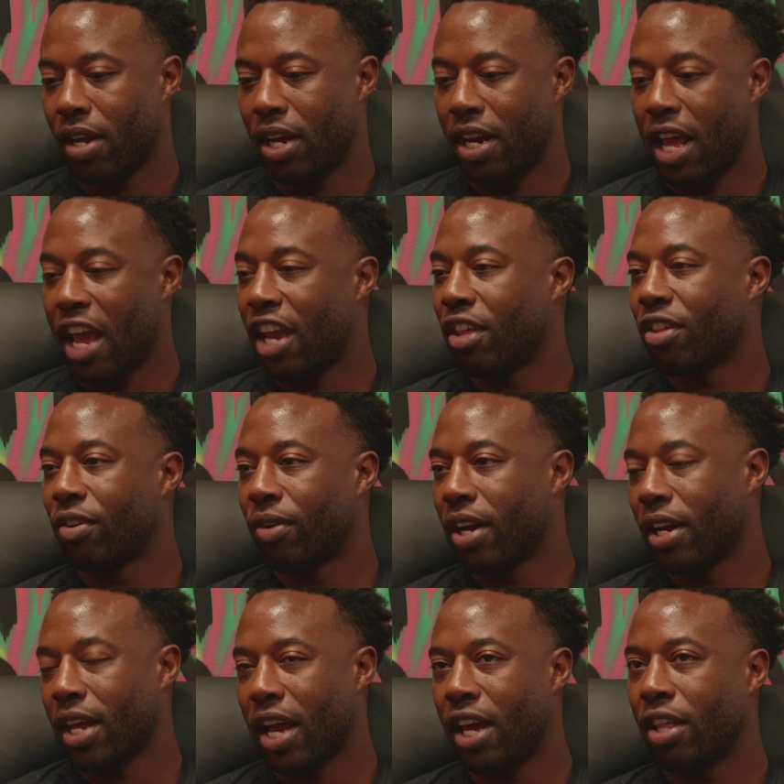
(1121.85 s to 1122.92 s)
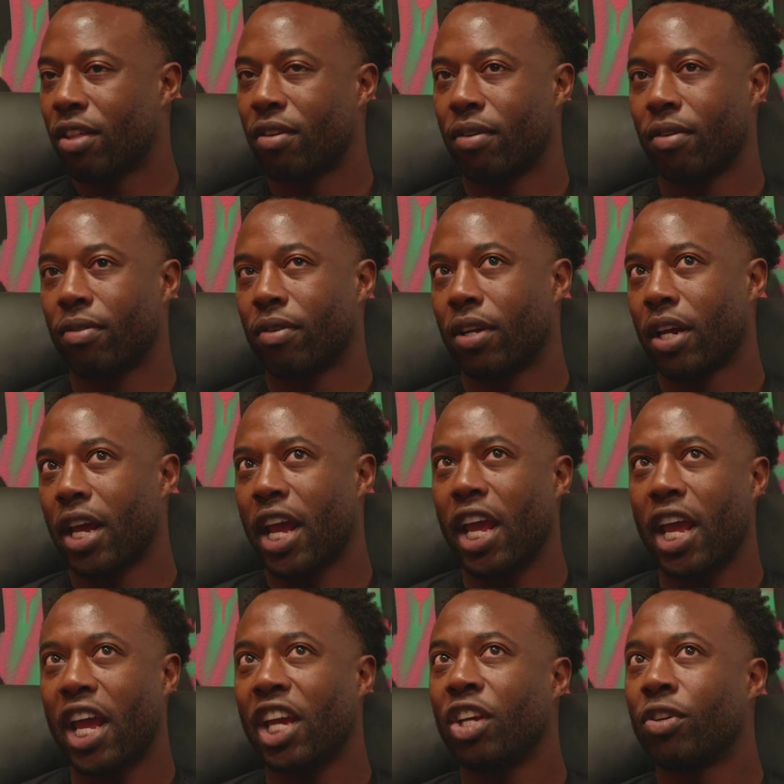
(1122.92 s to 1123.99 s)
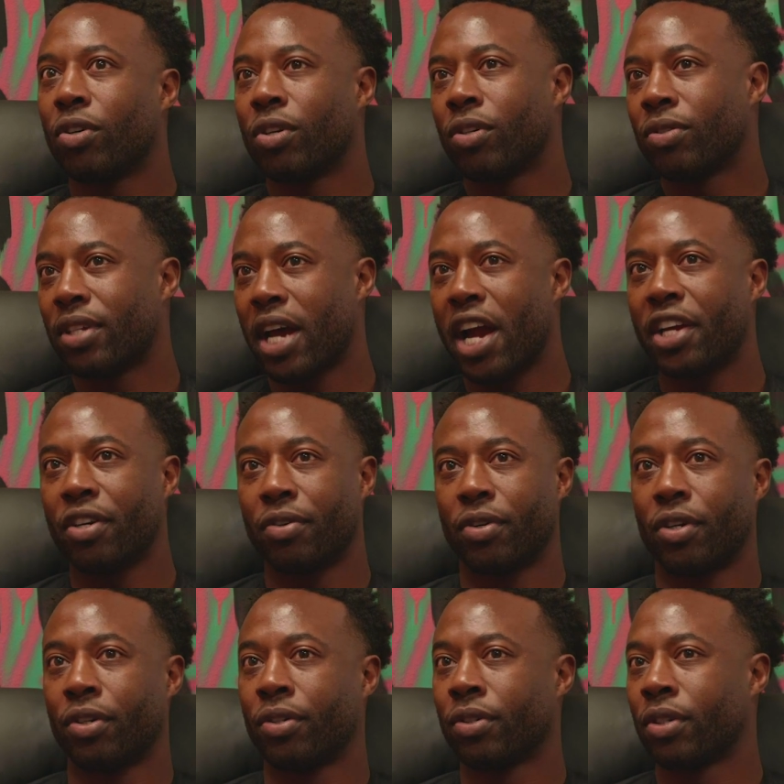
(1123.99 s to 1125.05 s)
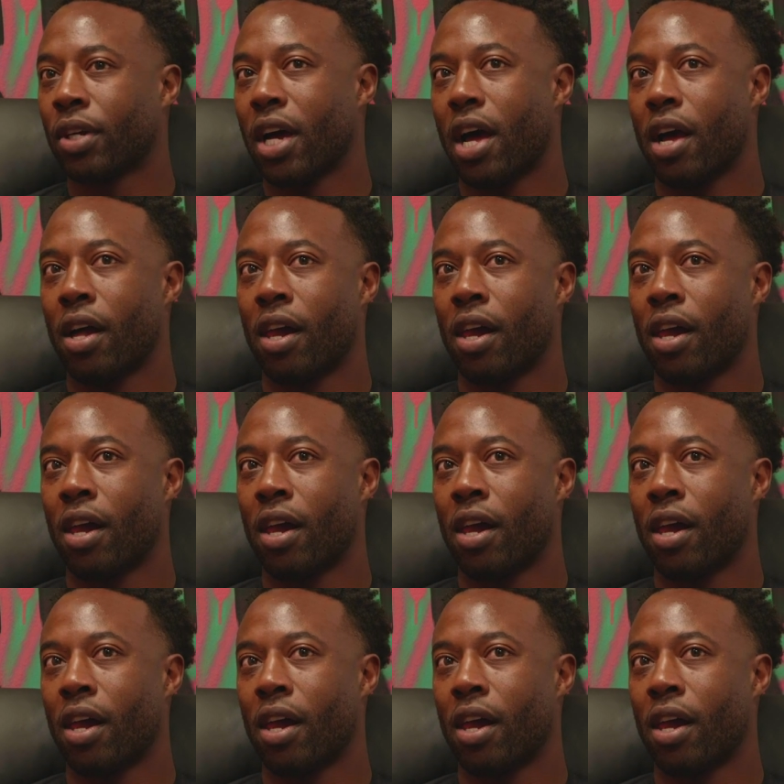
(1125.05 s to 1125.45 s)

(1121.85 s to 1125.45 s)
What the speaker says: an 8-year-old, 9-year-old.